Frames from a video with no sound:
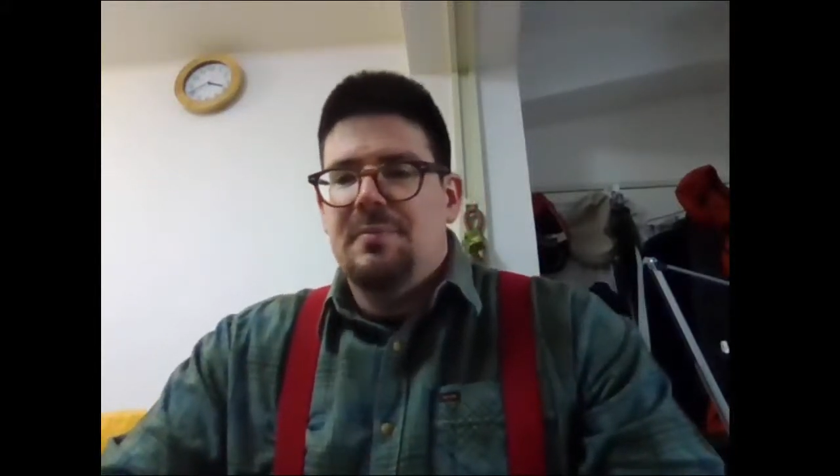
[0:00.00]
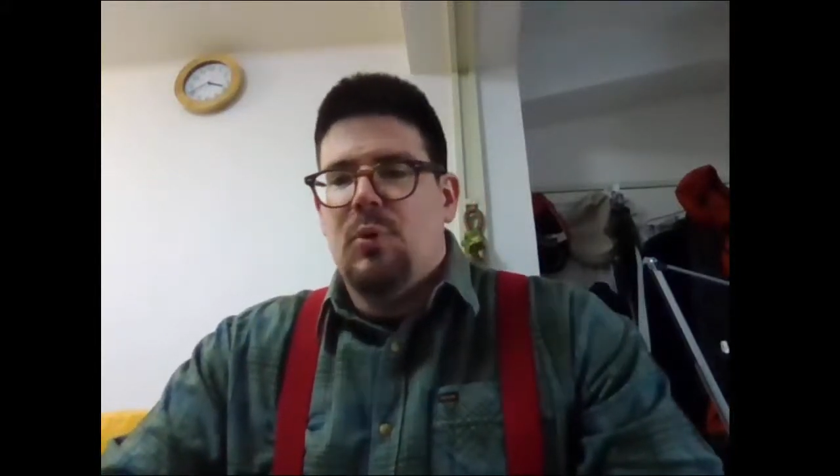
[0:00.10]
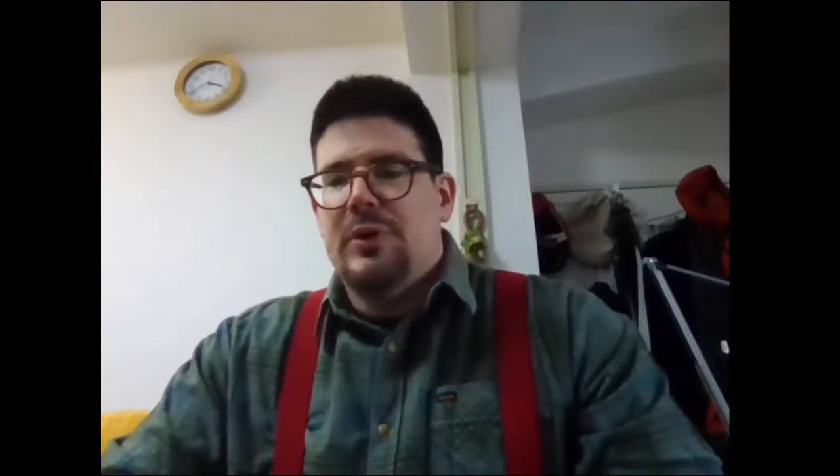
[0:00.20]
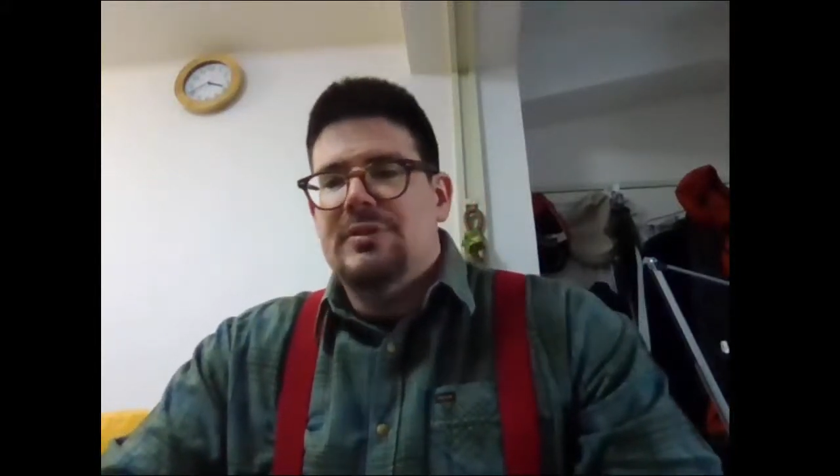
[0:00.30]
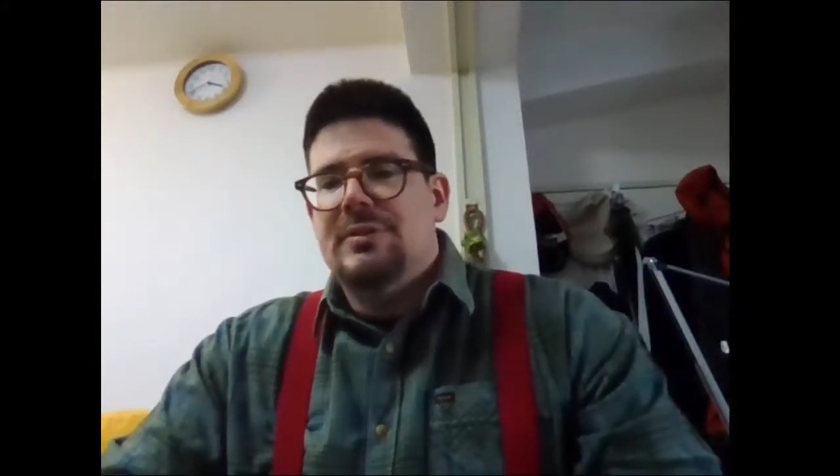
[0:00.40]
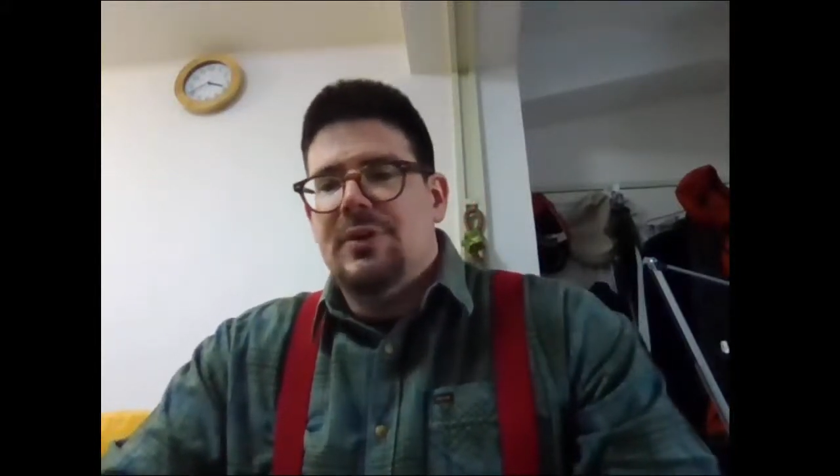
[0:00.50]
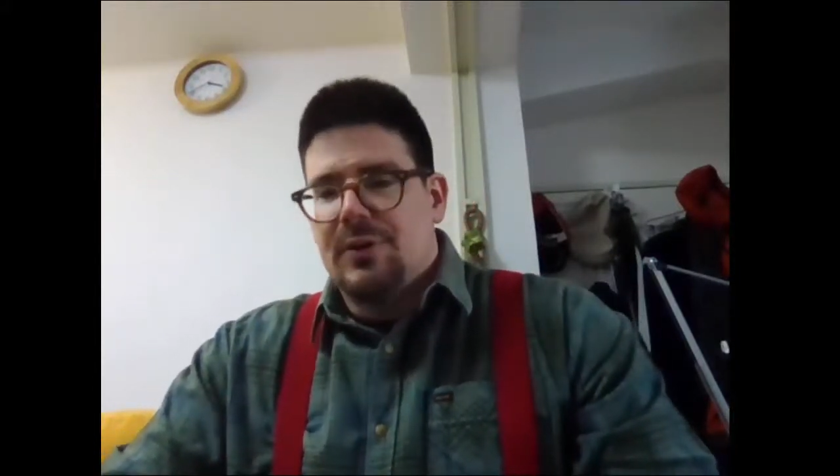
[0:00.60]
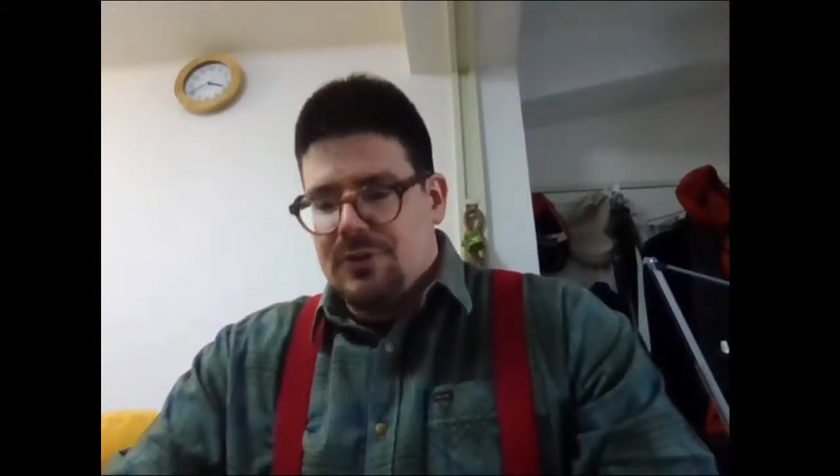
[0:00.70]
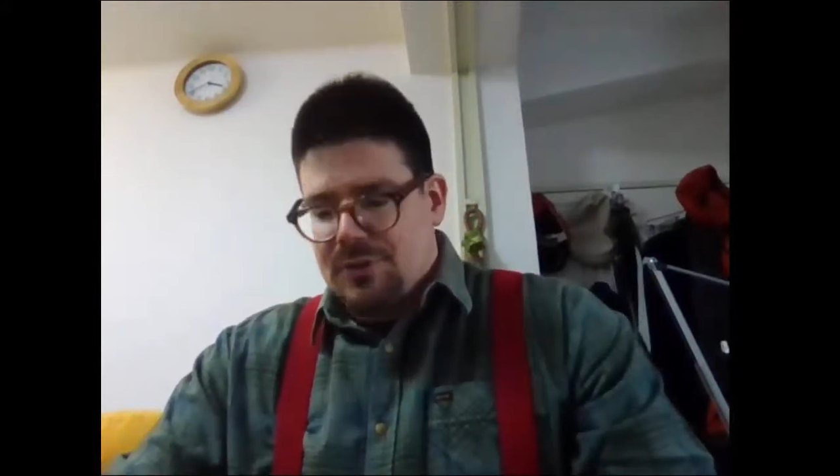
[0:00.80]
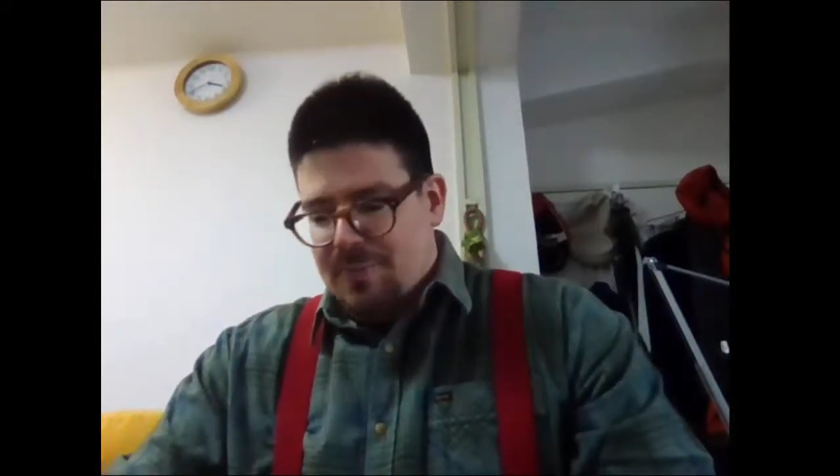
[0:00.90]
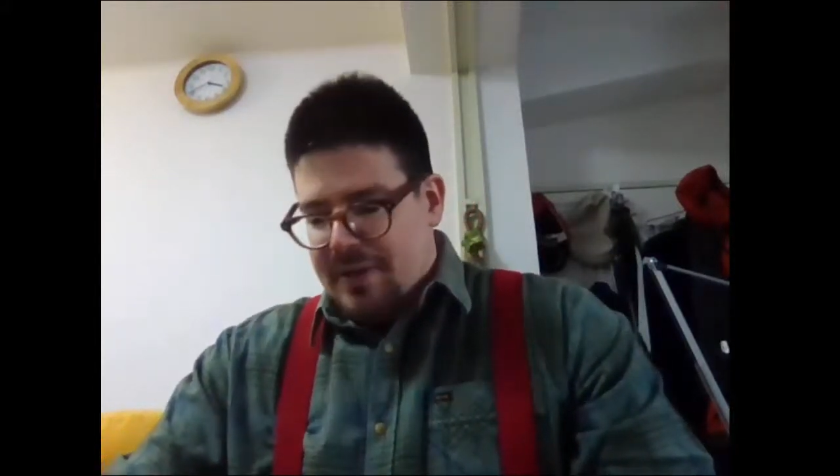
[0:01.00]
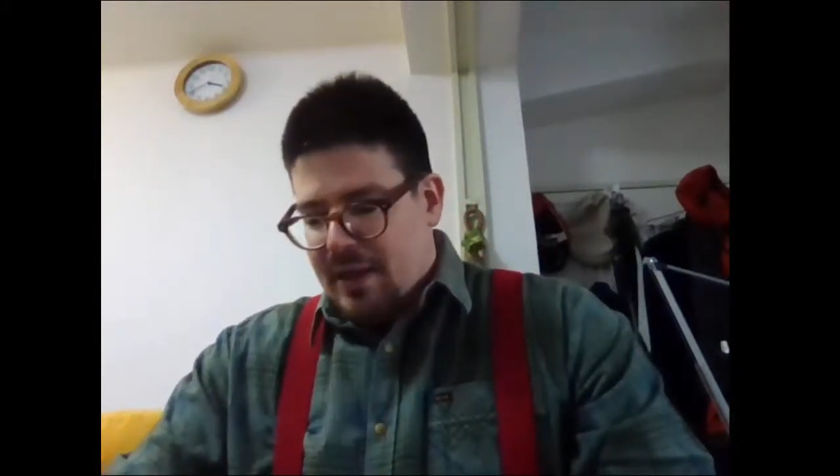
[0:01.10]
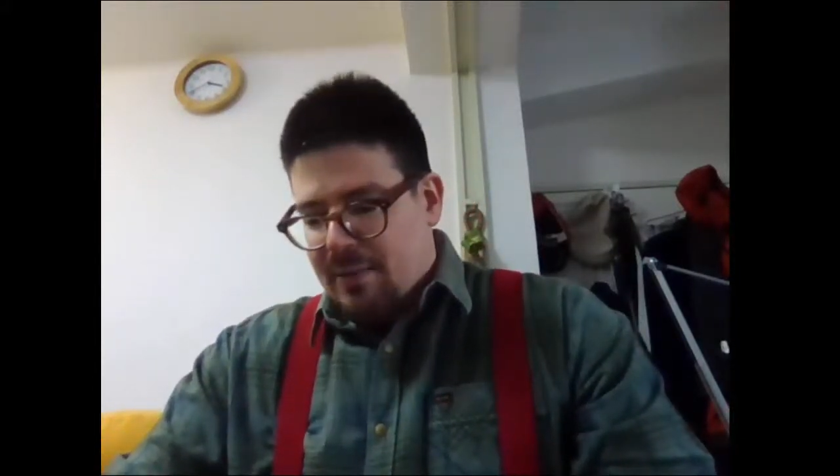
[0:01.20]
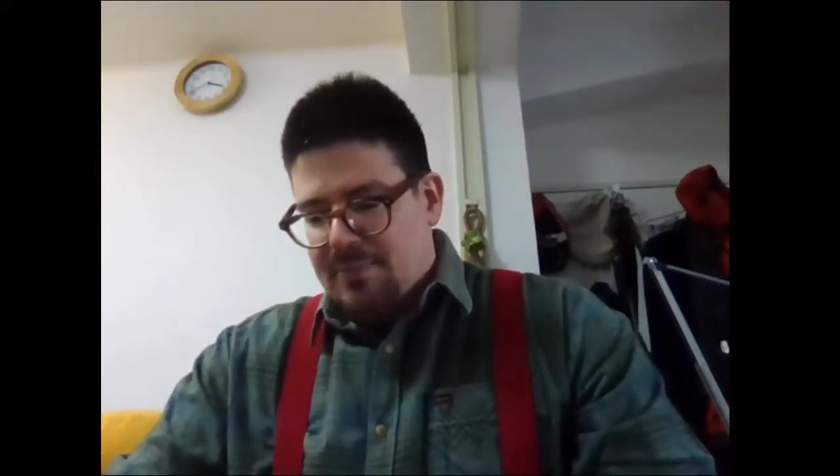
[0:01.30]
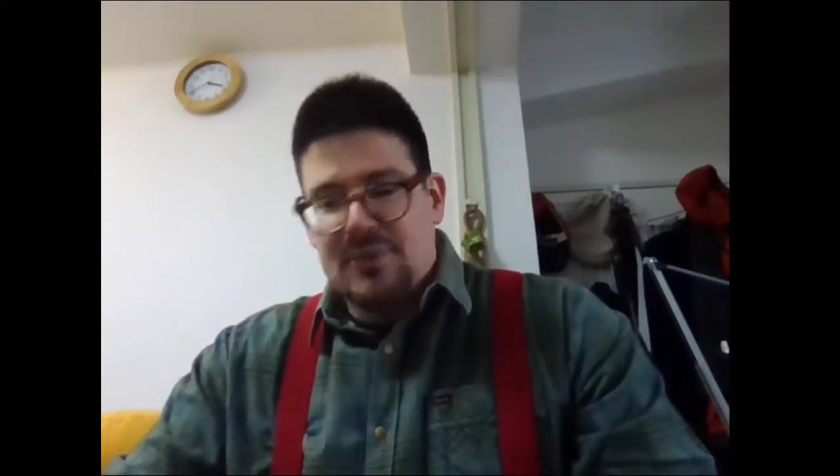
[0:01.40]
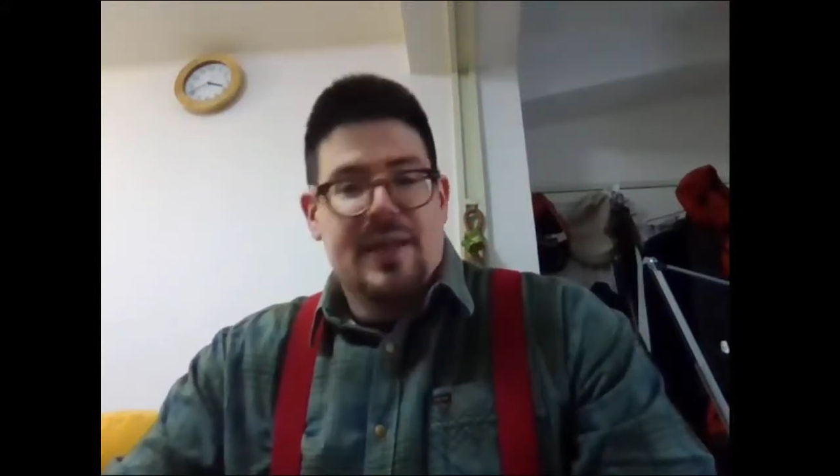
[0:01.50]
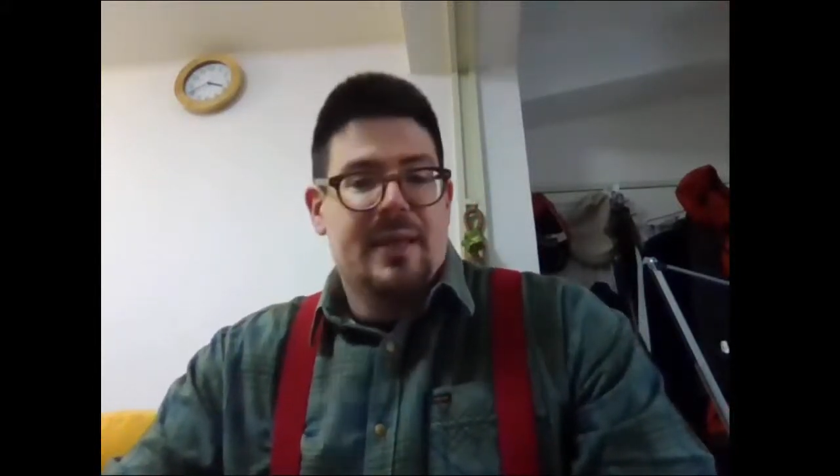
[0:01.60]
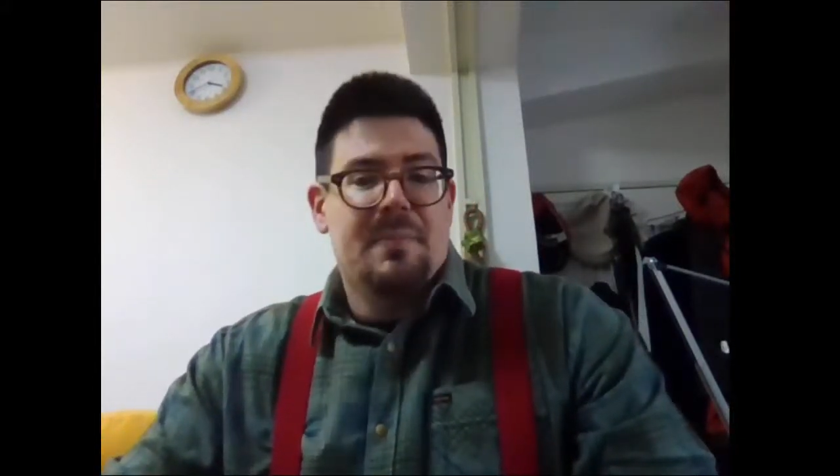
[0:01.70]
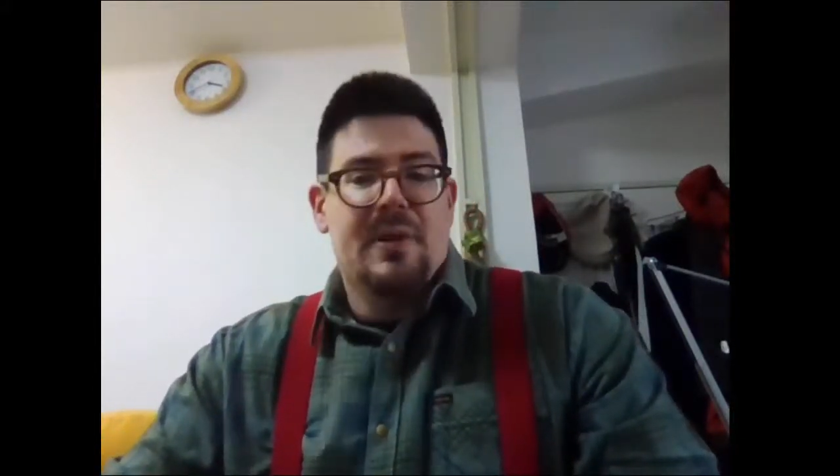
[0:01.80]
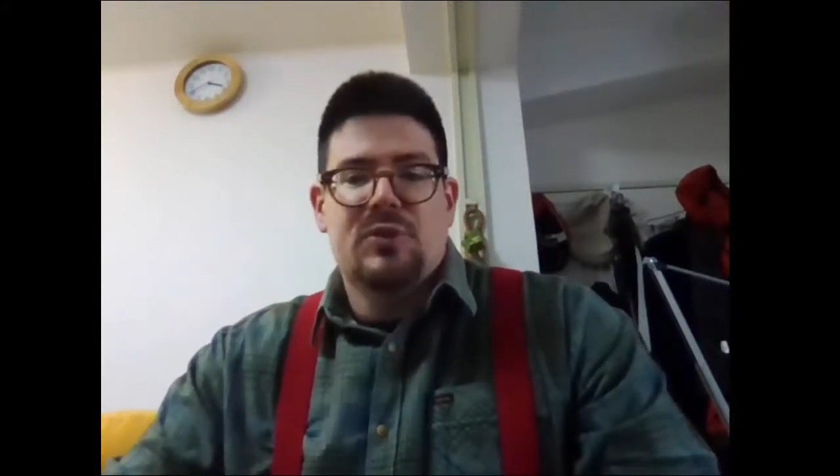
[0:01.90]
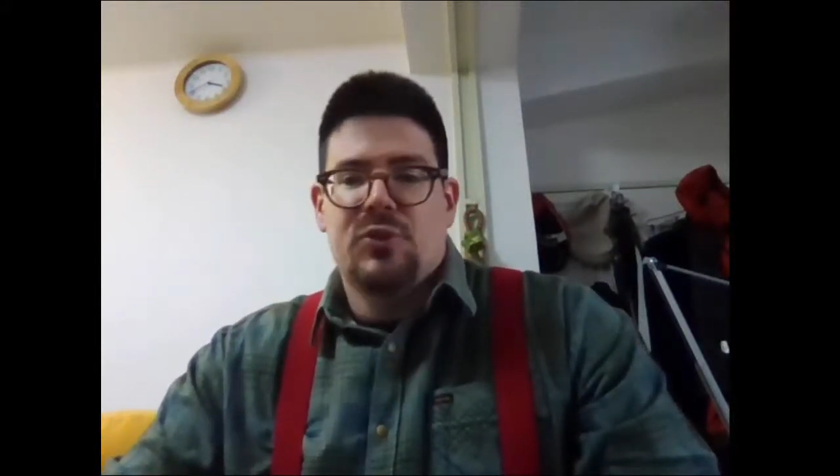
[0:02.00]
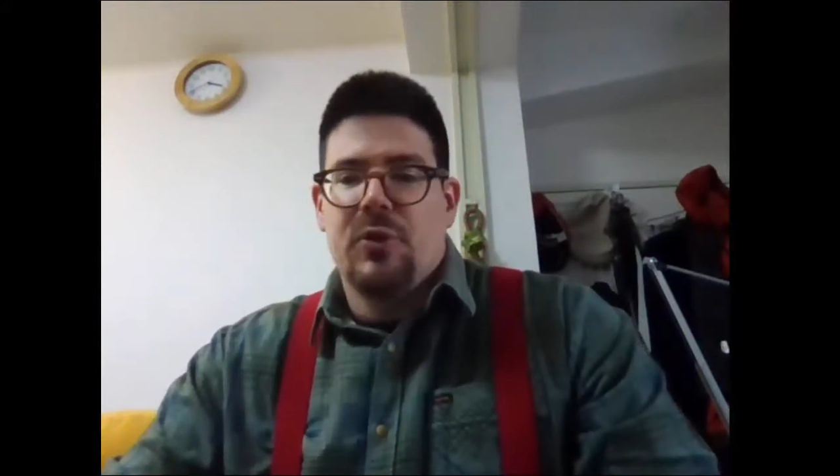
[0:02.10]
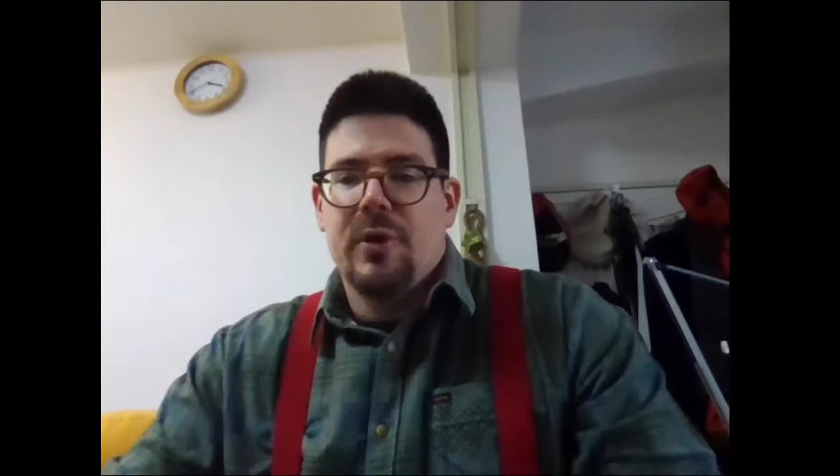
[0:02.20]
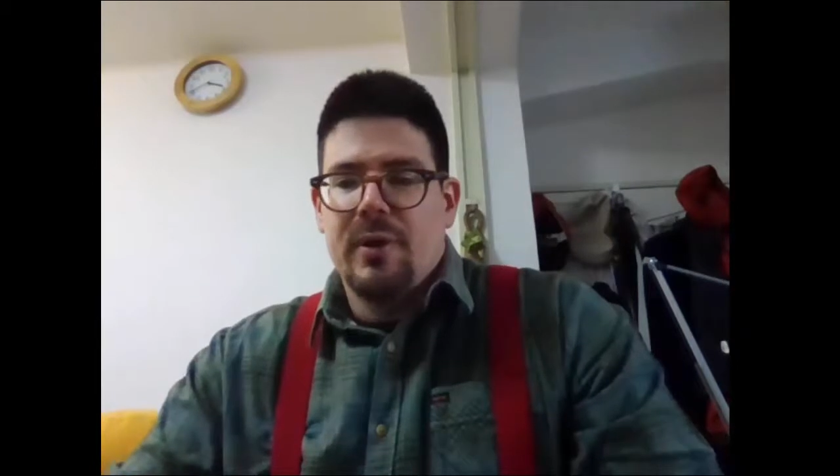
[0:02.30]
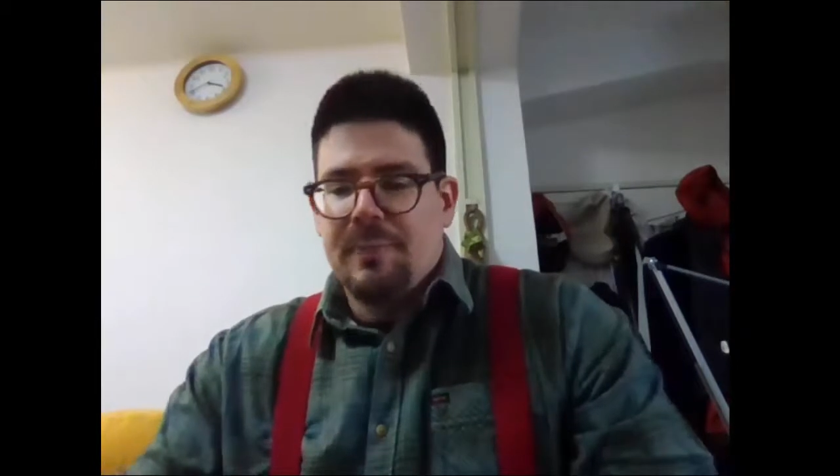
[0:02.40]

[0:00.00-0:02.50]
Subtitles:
boys and girls, mesdames et messieurs.